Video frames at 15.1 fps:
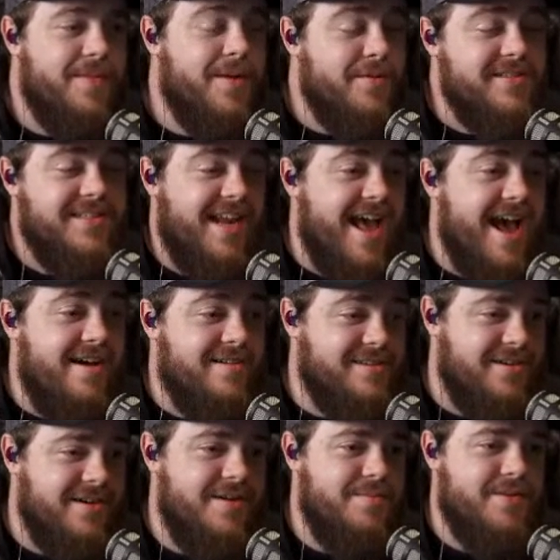There wasn't a
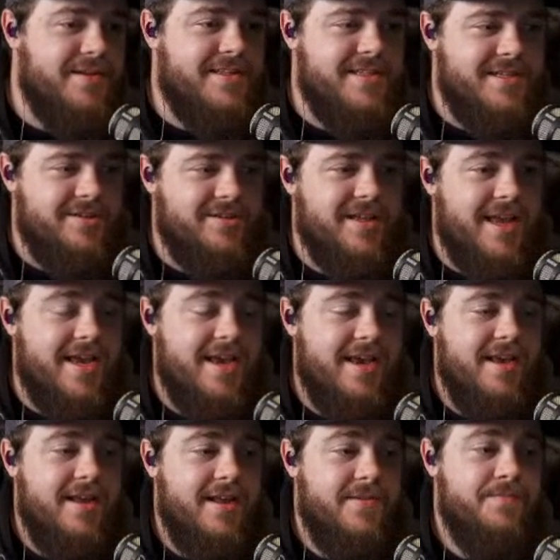house on it, but still like
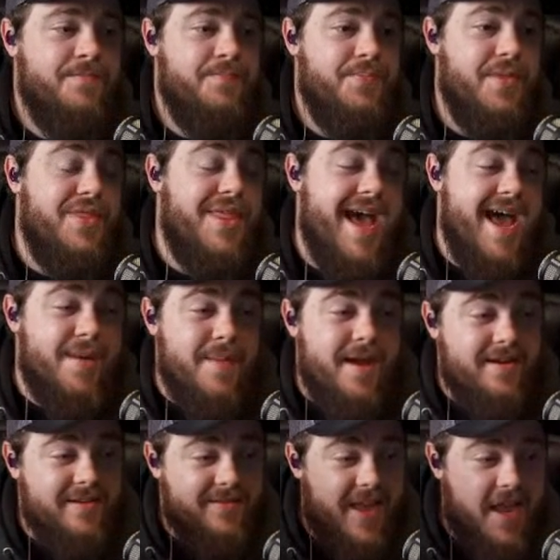that
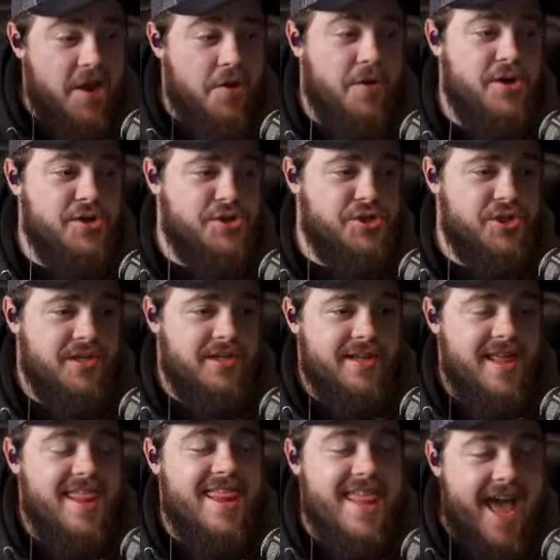amount of acreage
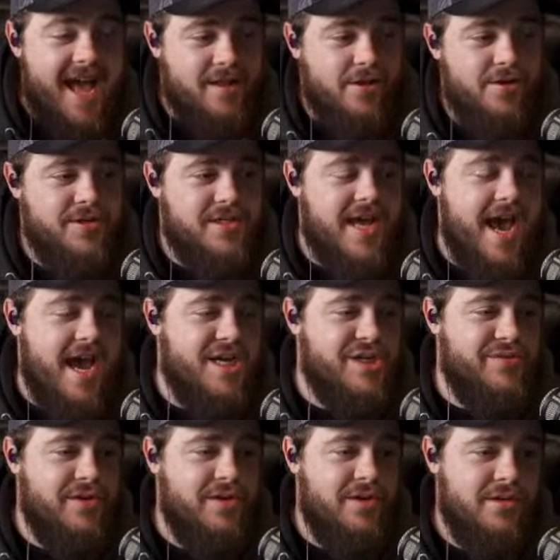that close to
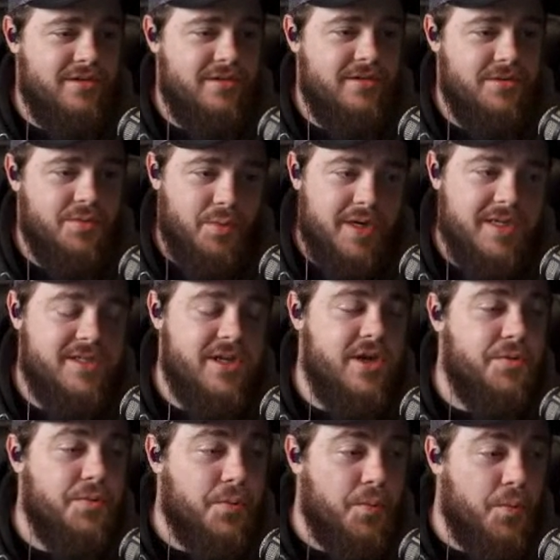Asheville was
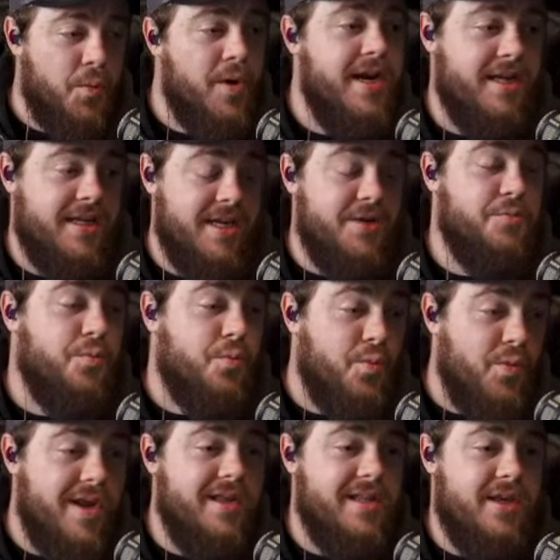a really,
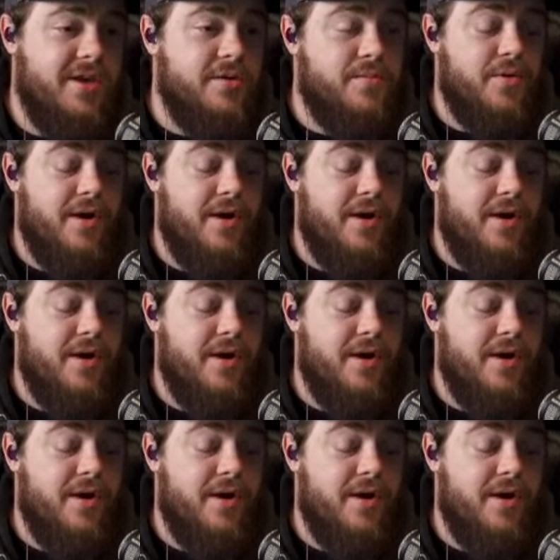really good